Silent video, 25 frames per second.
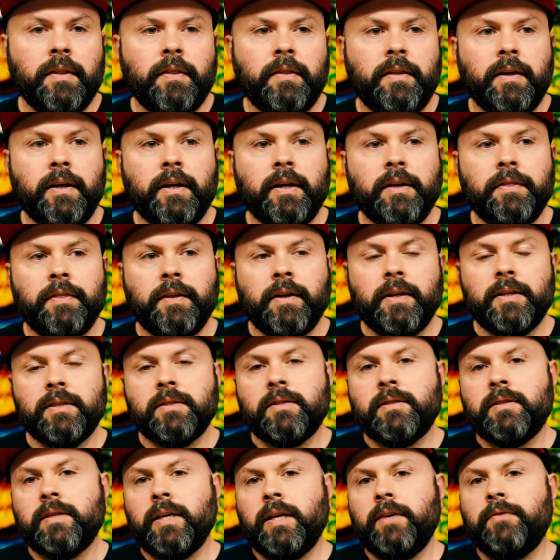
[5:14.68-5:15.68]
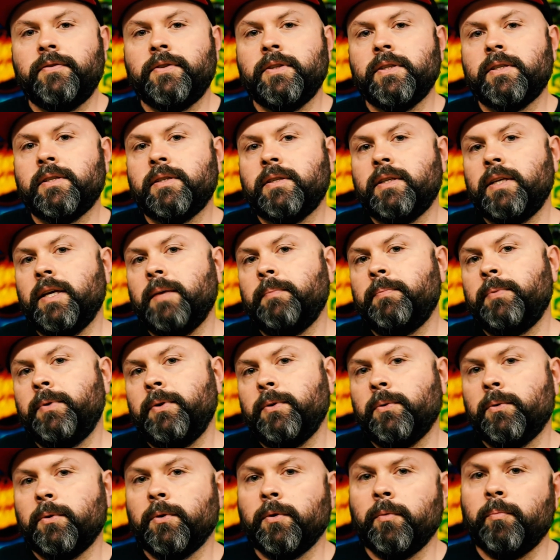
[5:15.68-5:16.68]
then I think it's safe to step
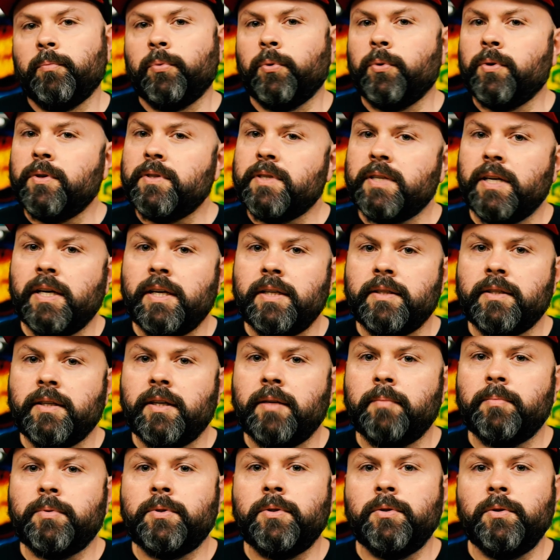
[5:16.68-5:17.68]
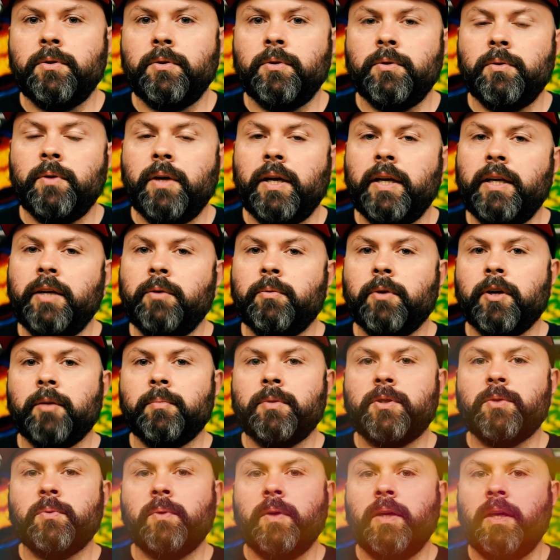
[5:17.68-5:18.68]
your board size up to anywhere
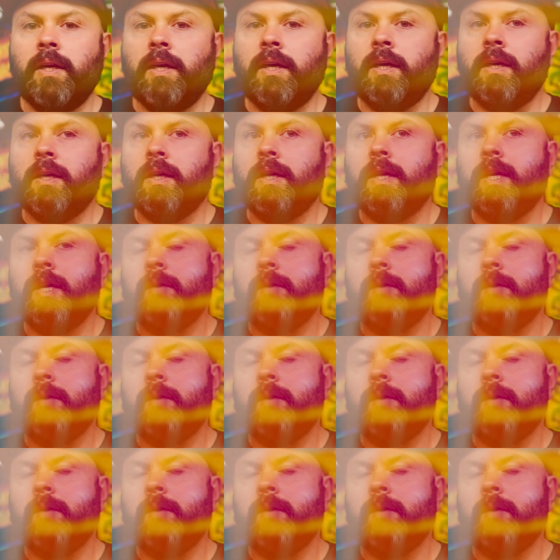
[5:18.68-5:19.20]
between an